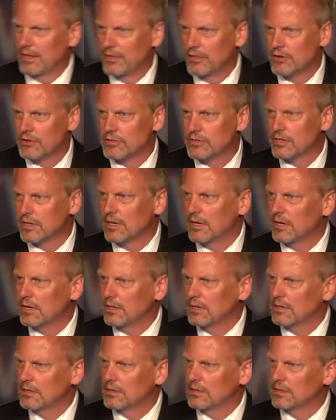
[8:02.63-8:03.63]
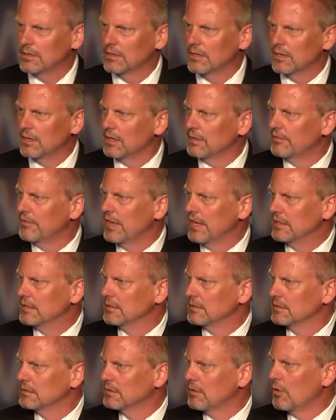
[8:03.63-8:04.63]
There's a, a little event
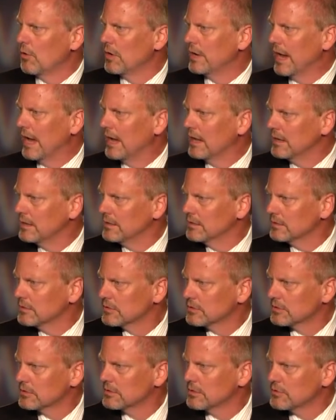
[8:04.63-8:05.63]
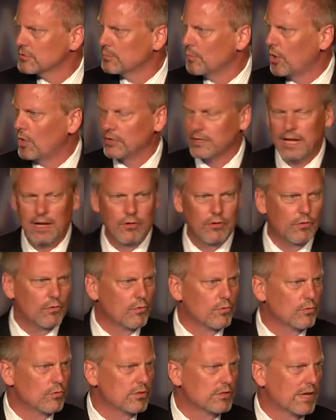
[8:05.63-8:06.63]
going on in this small town
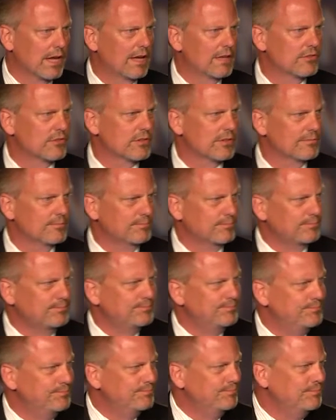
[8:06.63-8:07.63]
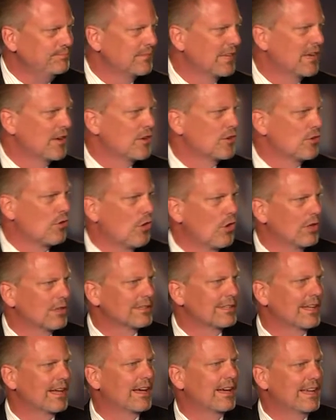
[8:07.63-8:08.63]
over in Wisconsin
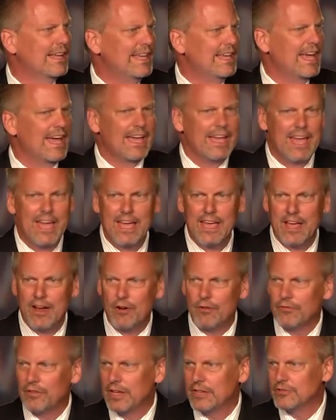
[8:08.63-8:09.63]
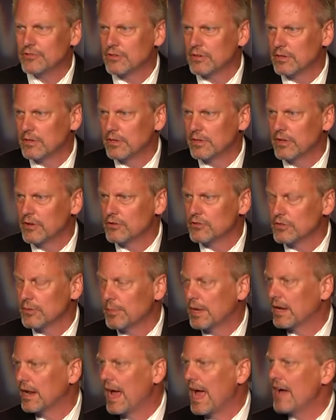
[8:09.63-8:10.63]
called uh, EAA Air Venture, and there's
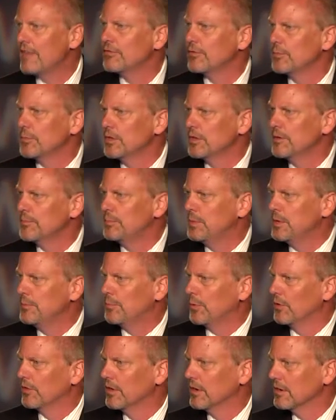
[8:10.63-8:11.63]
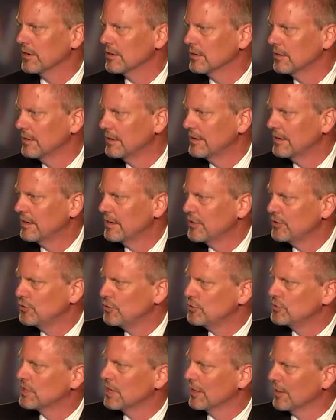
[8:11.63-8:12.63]
about a half a million people there
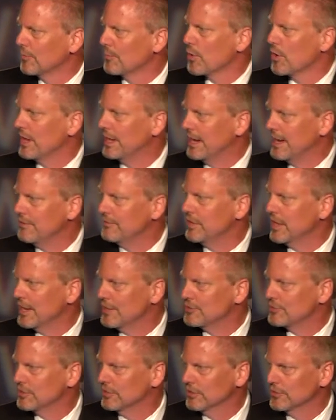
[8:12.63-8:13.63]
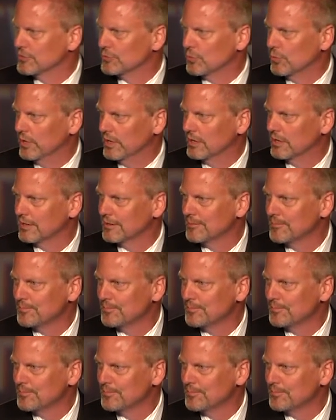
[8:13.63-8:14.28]
to celebrate aviation this week.